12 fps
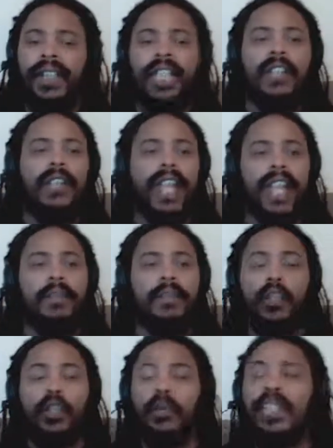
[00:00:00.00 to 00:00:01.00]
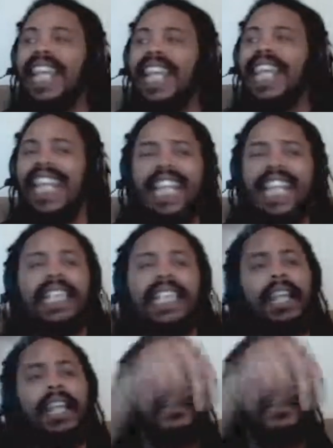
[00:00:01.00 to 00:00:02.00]
the video game you take it
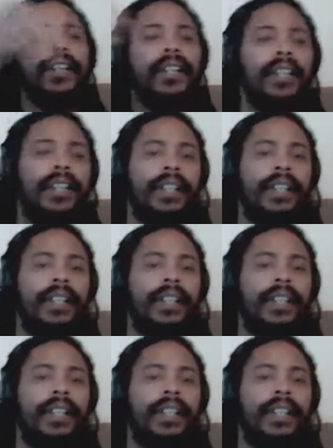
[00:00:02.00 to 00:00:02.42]
there